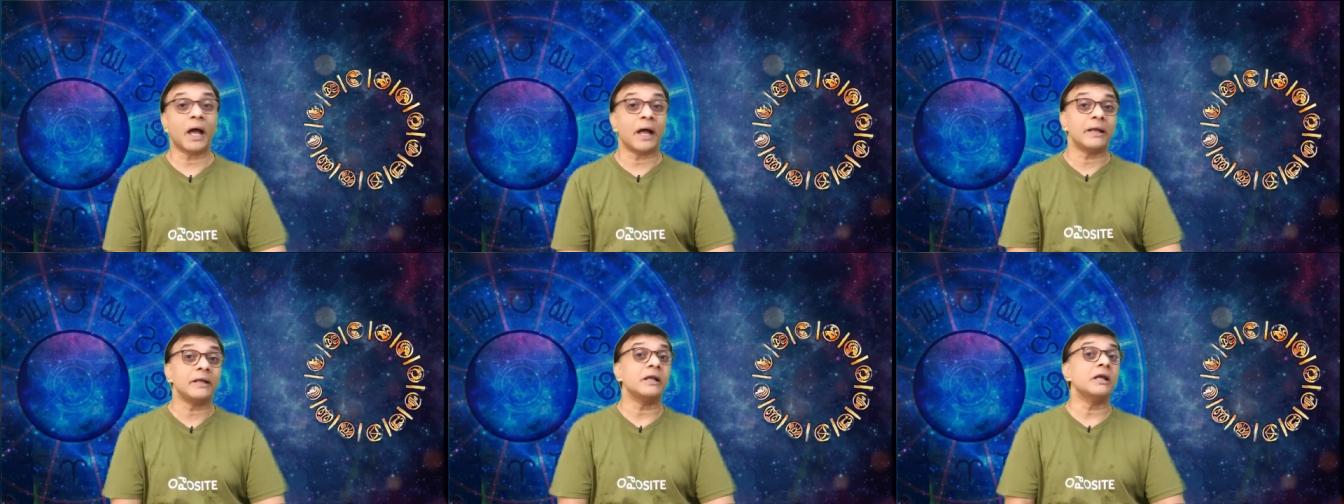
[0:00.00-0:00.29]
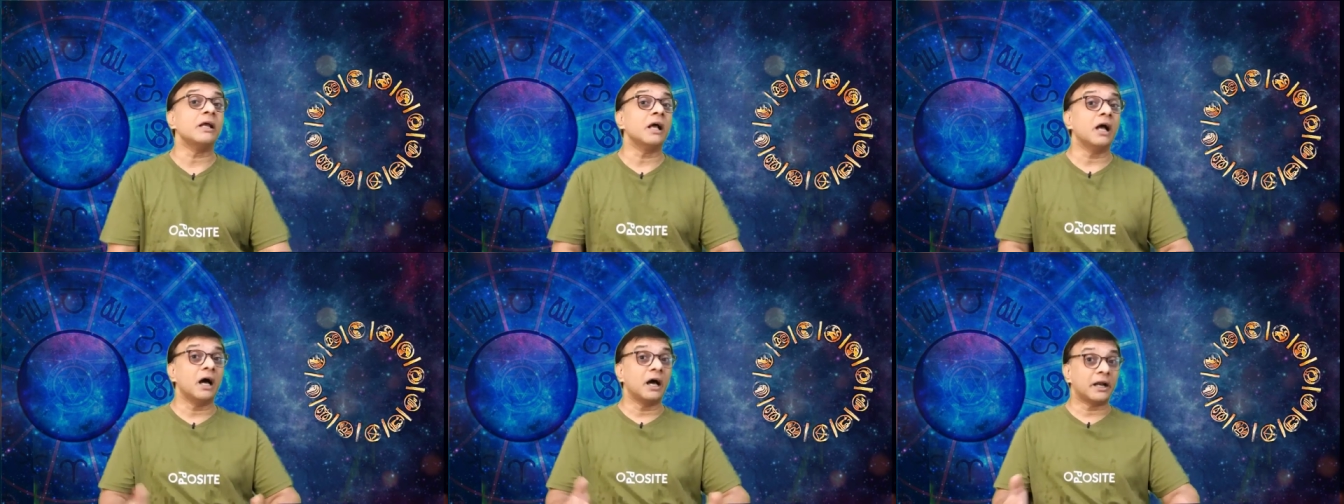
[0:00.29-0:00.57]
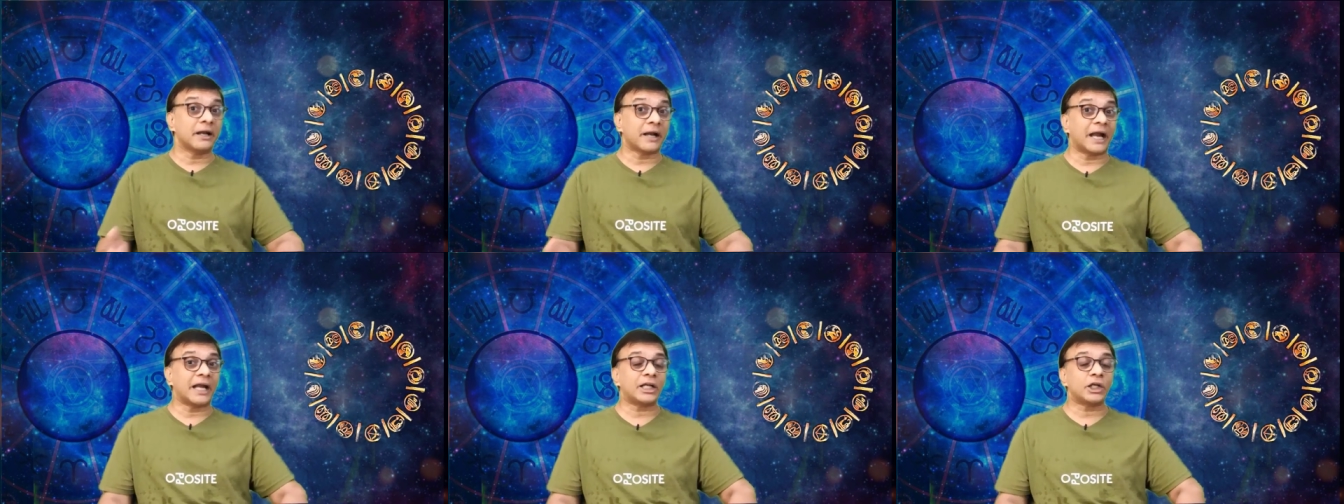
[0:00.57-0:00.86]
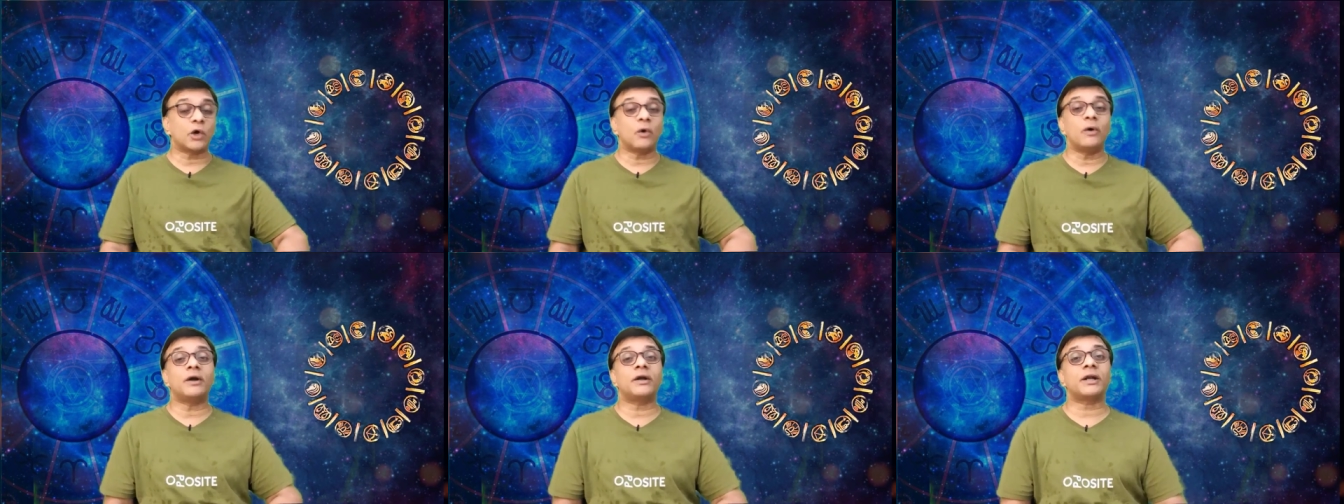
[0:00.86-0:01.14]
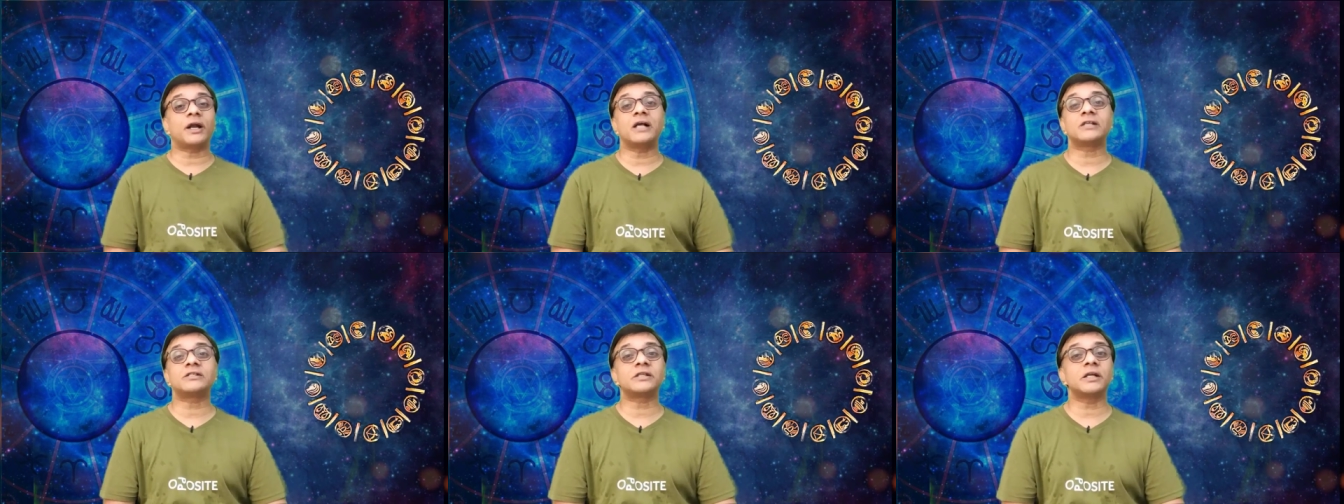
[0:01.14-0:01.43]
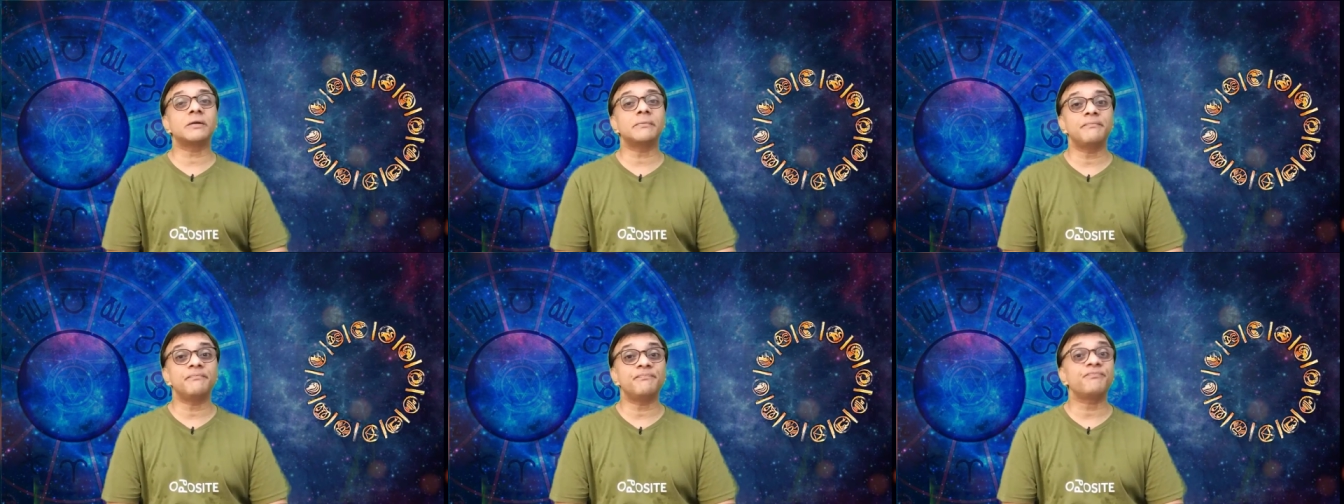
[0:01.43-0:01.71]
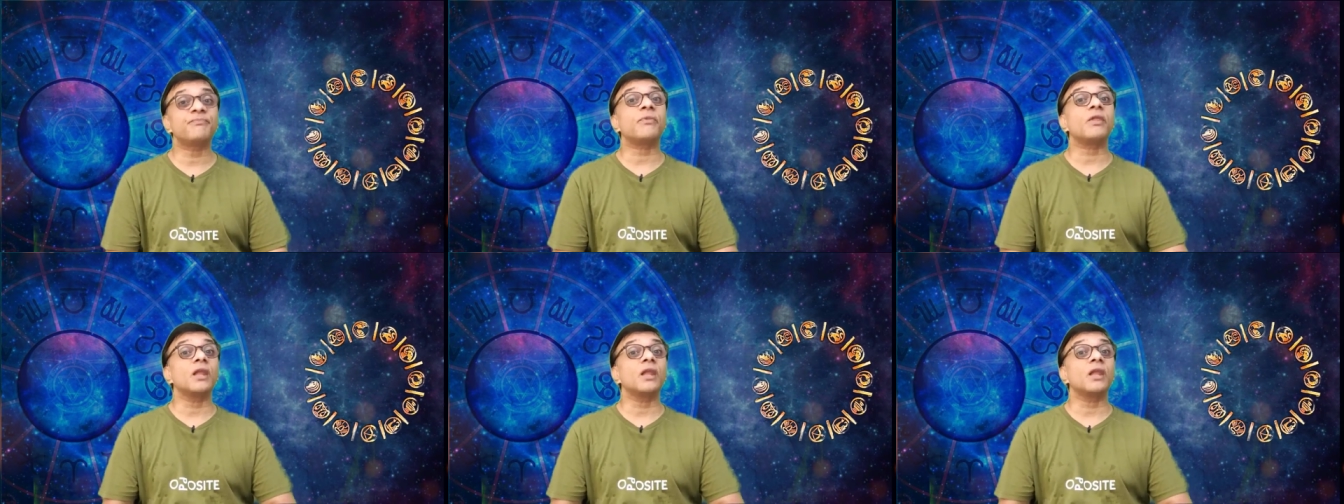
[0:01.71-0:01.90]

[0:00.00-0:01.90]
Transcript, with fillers: And right now in transit,